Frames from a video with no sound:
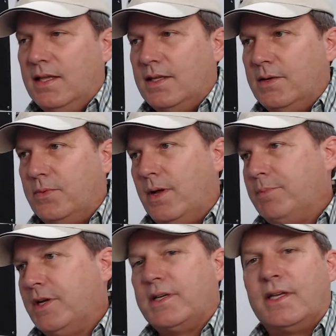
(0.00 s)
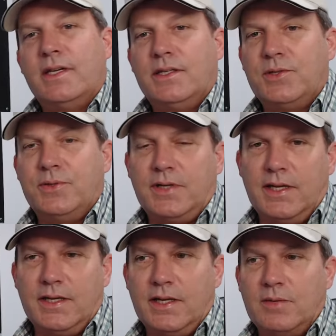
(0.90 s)
that I'm not going to get into
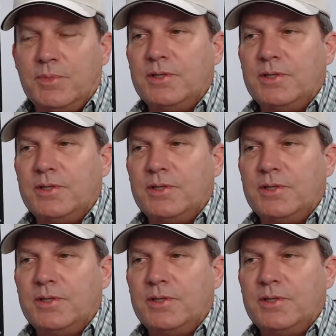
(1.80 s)
right now.